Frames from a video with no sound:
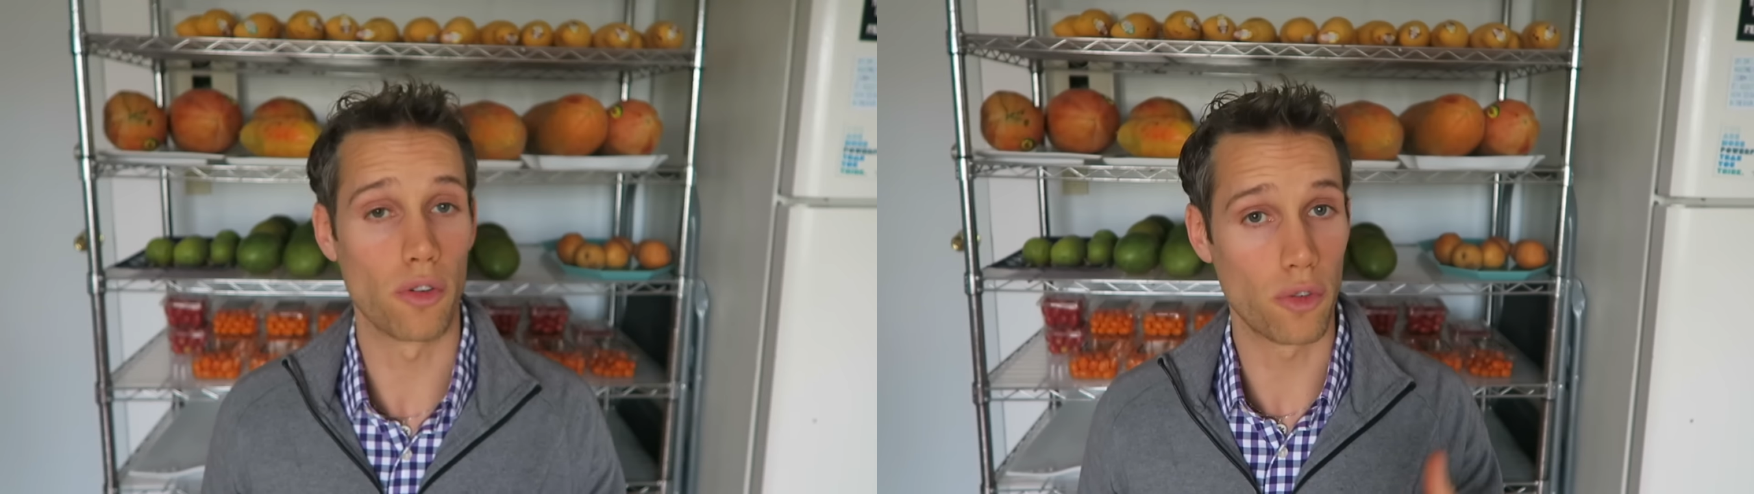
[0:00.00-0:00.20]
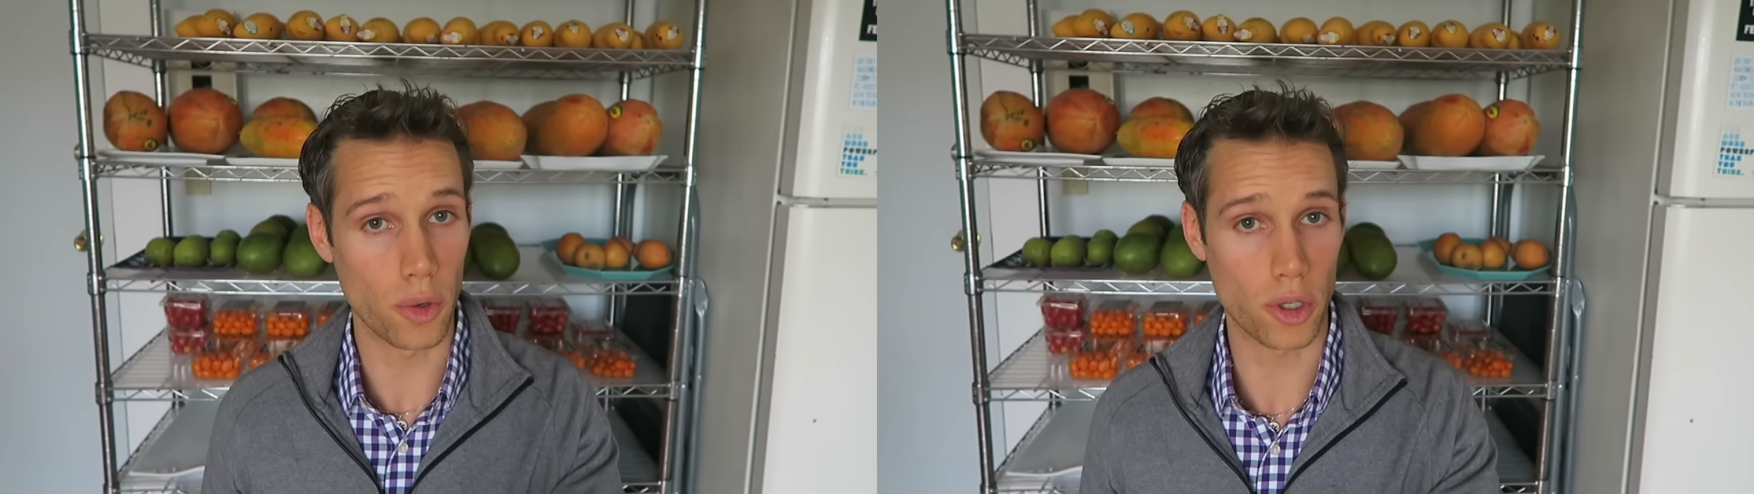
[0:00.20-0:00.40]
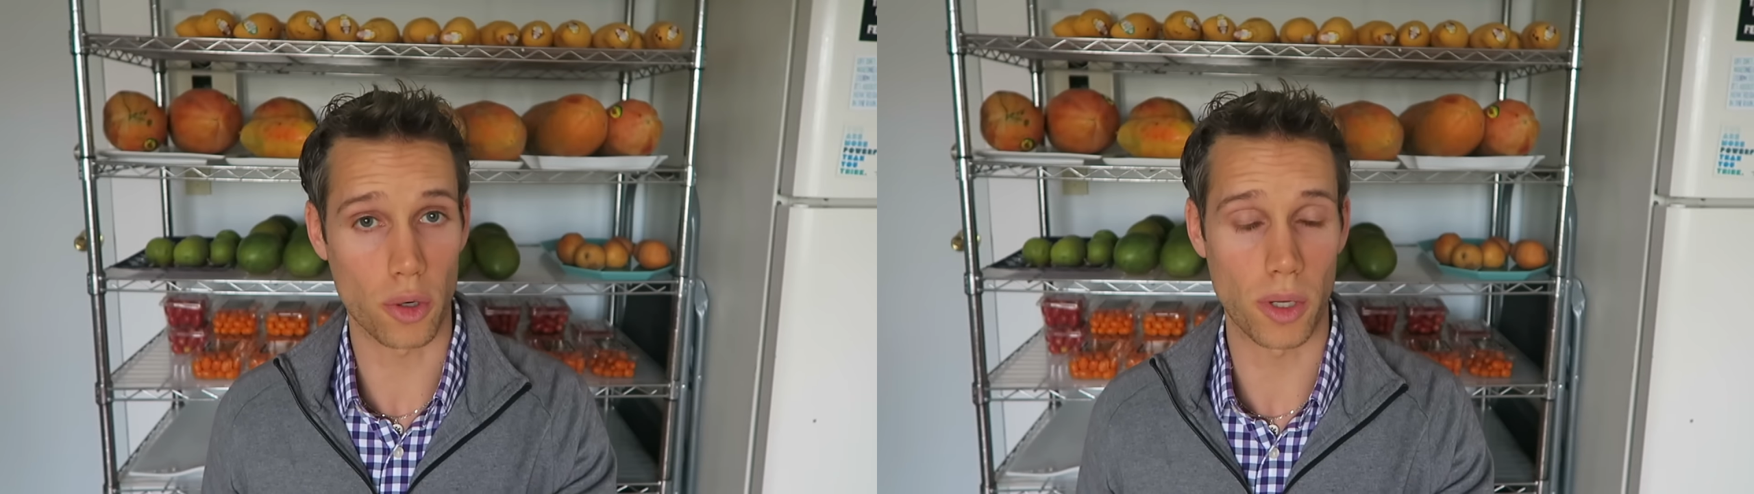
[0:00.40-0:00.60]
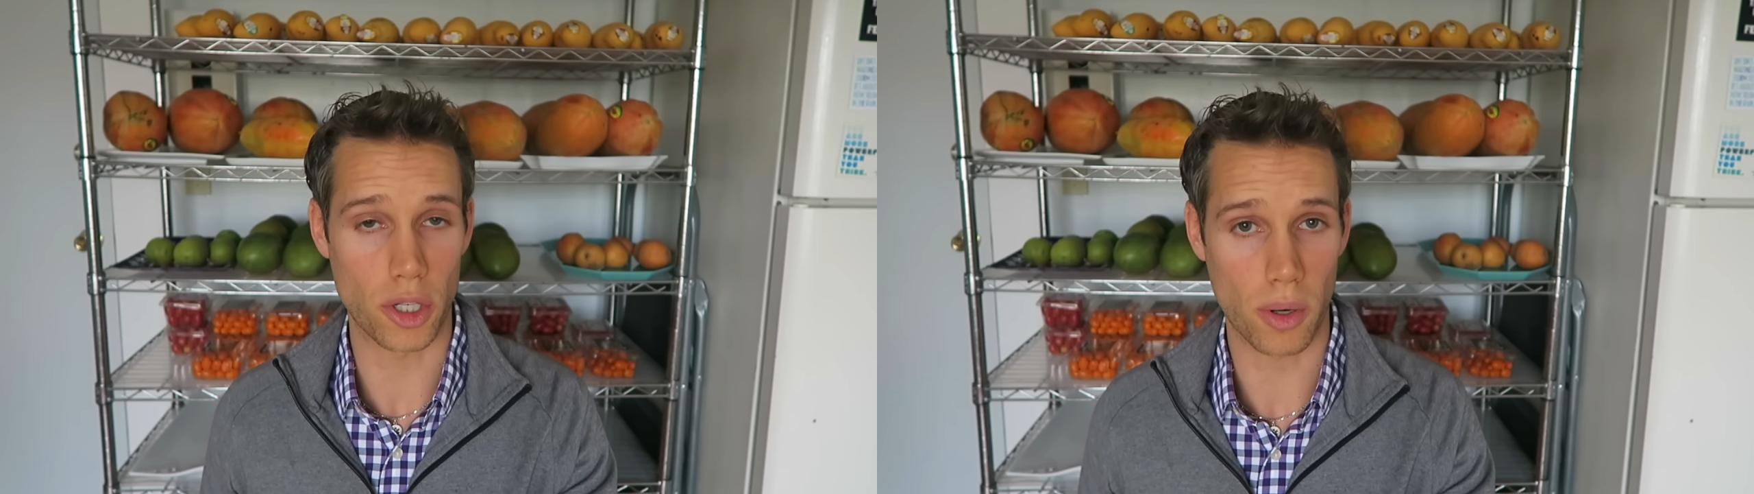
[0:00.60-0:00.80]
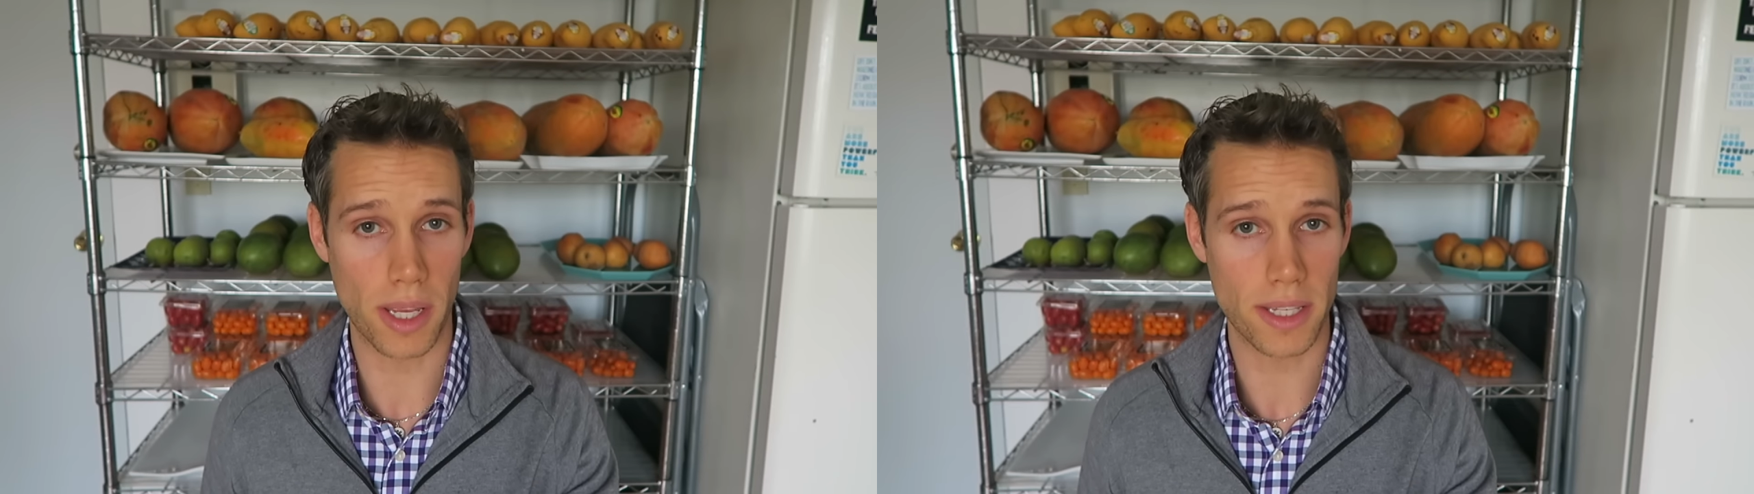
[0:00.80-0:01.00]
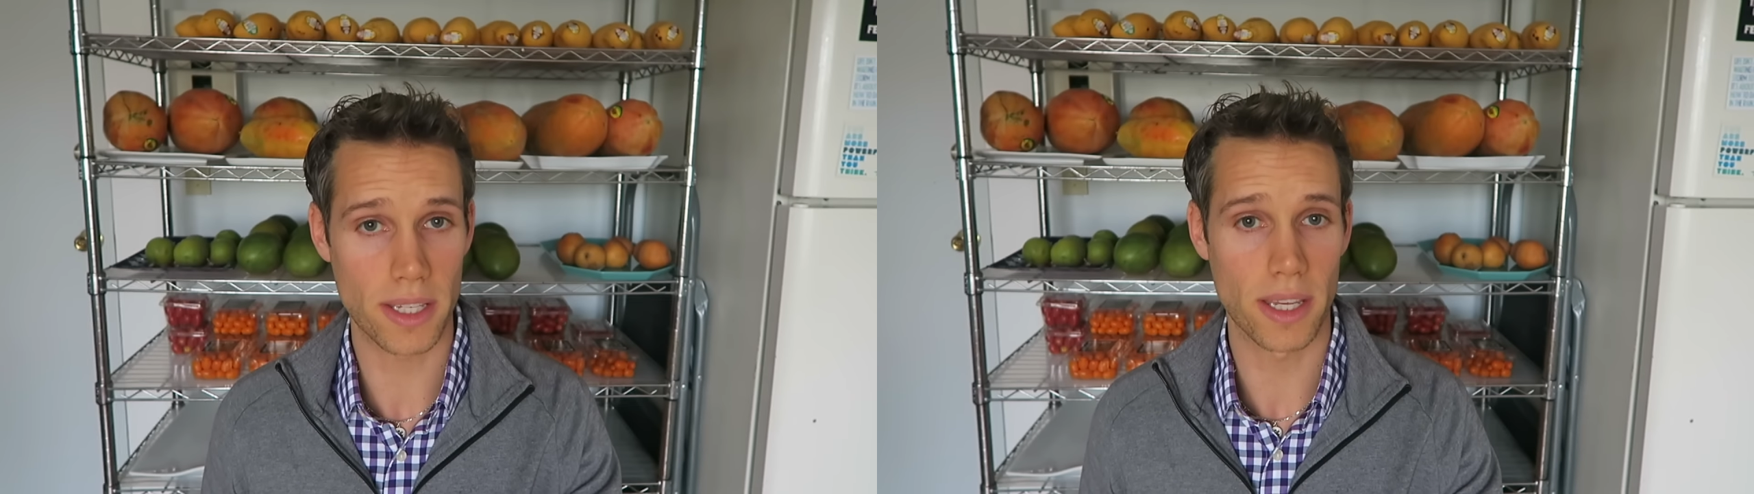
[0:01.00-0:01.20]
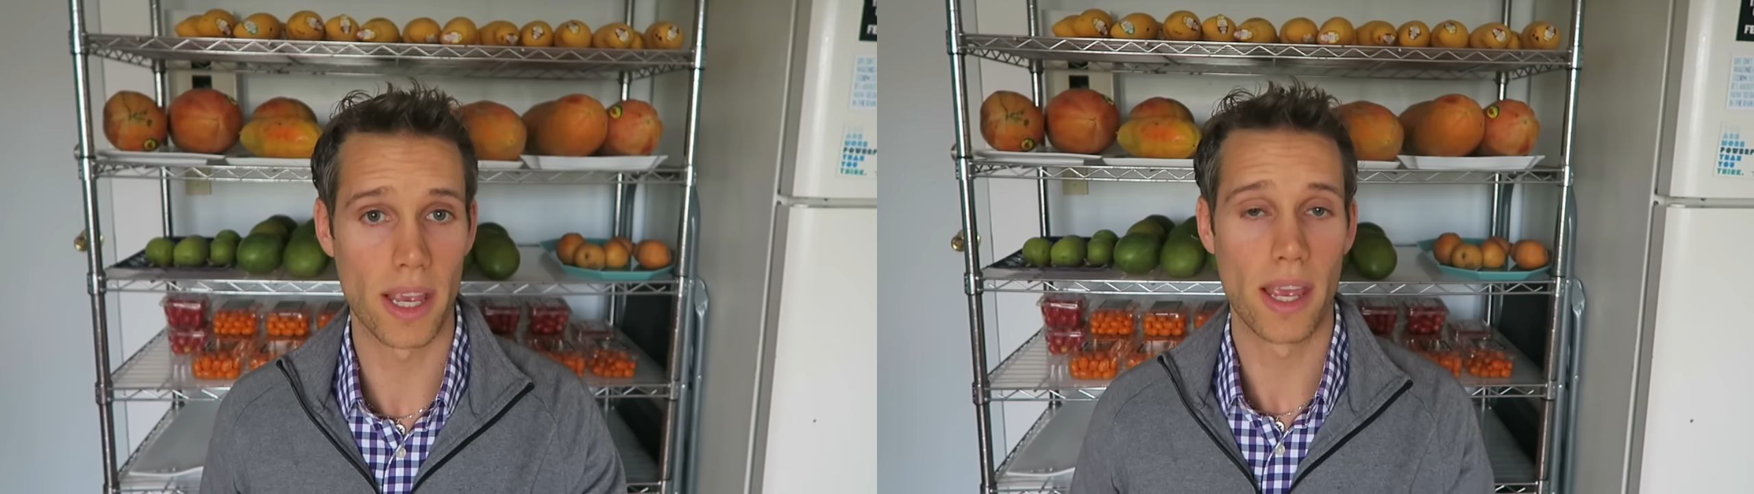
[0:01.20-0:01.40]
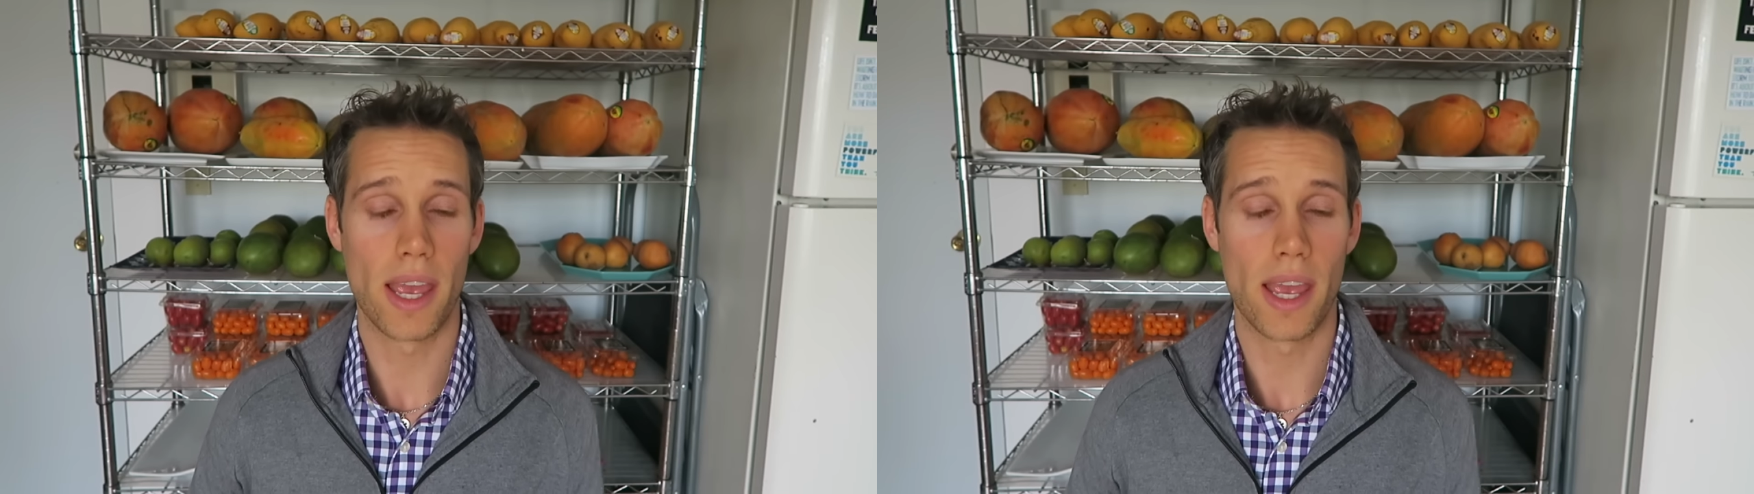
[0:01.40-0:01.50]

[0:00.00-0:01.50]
future retreats.